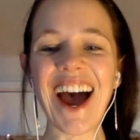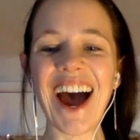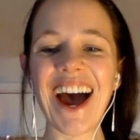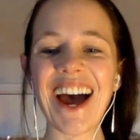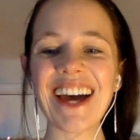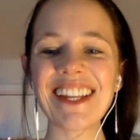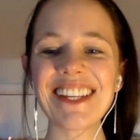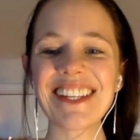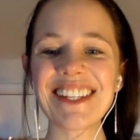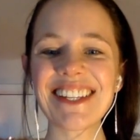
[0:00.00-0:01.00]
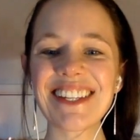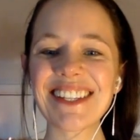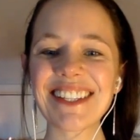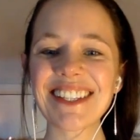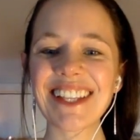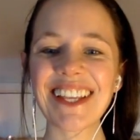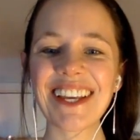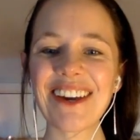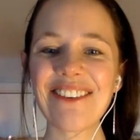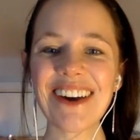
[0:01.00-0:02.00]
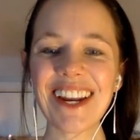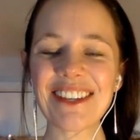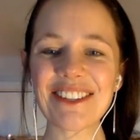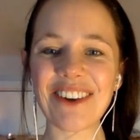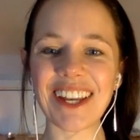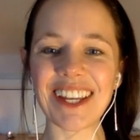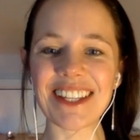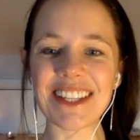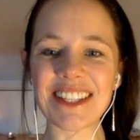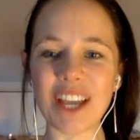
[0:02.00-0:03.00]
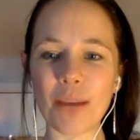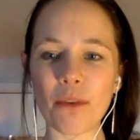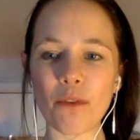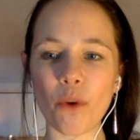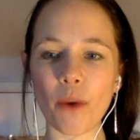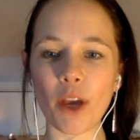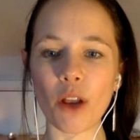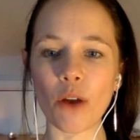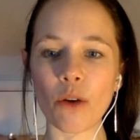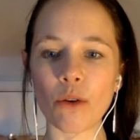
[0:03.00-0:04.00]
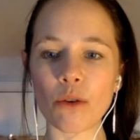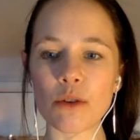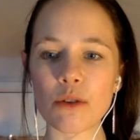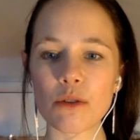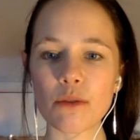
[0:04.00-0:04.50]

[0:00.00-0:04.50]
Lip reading: And what else do I need to say before we close?